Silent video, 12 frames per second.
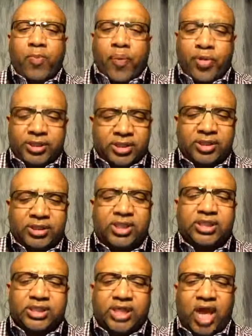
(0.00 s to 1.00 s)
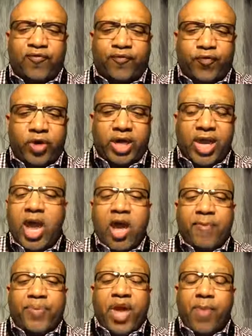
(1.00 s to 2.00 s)
Prisoners are set free.
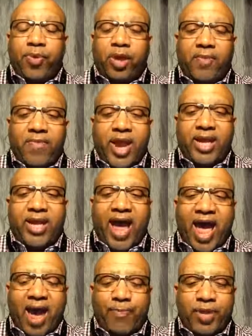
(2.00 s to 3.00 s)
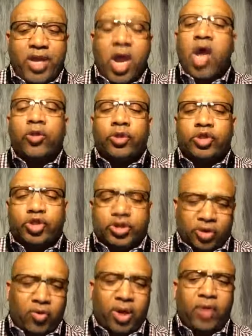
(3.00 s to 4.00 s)
People are made happy. The
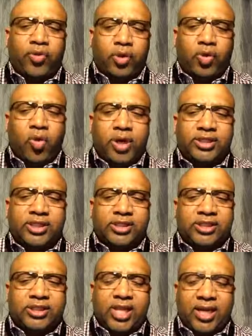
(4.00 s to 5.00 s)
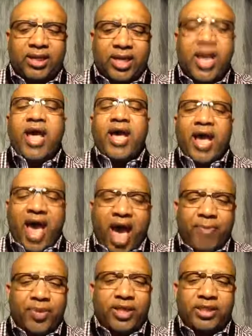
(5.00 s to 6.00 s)
joy of the Lord is extended.
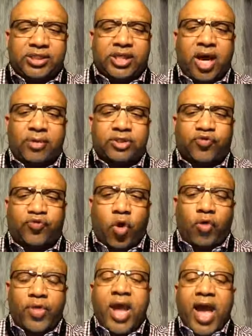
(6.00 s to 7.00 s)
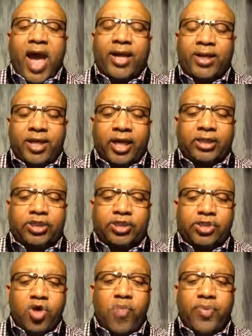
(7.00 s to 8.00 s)
Happiness comes forth and the
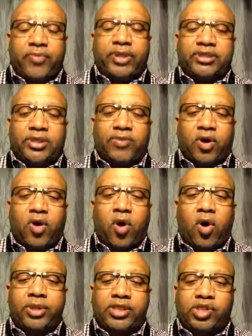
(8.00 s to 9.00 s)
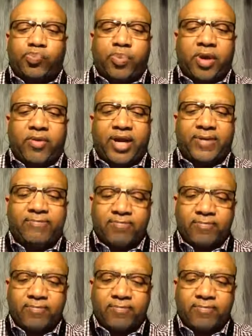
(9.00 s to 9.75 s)
exuberance of the Holy Spirit